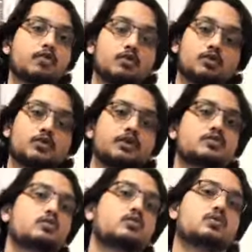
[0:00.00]
go to these
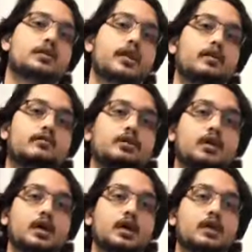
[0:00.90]
schools and I would
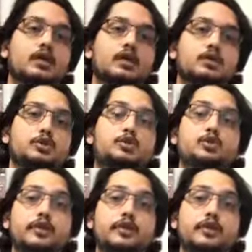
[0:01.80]
do